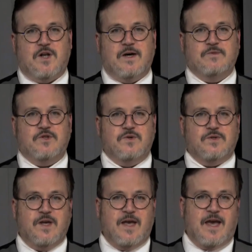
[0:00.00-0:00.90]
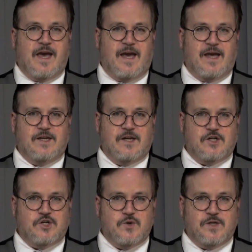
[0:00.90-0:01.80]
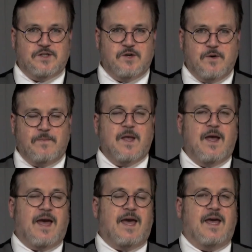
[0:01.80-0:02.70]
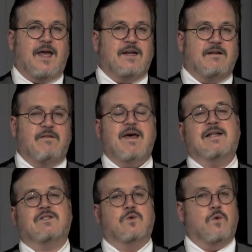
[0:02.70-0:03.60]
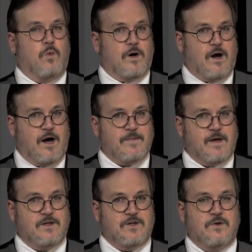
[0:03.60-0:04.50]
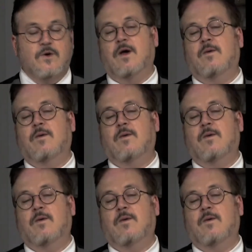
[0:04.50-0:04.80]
lime juice and a sugar syrup, and that's what I'm going to do.